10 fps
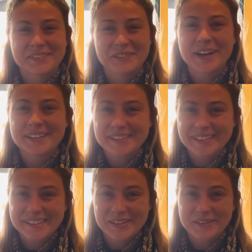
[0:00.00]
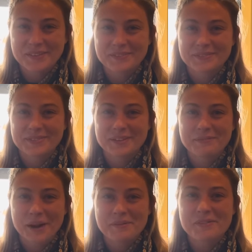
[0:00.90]
phrase is, or the
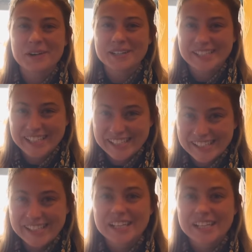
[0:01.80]
Bible verse is.